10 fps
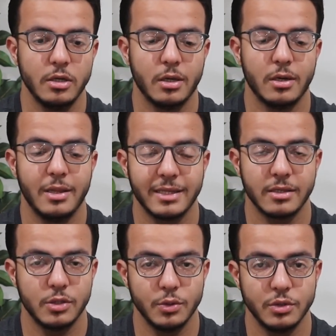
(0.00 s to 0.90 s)
you're going to lack
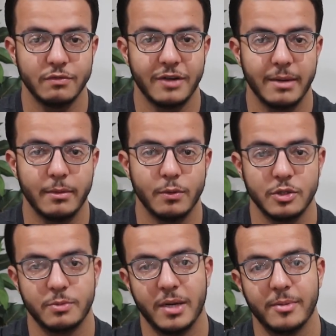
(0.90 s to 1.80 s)
the social environment,
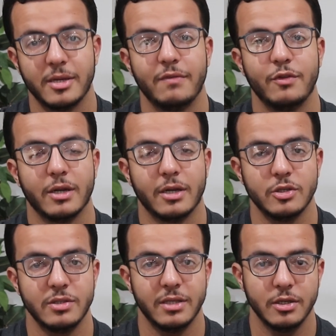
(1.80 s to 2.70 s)
which is probably going to give you
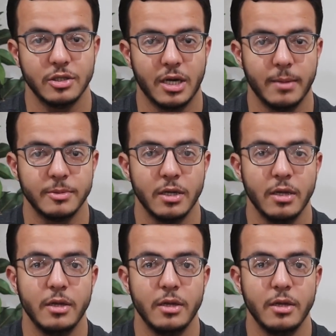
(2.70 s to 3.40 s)
connections to get jobs.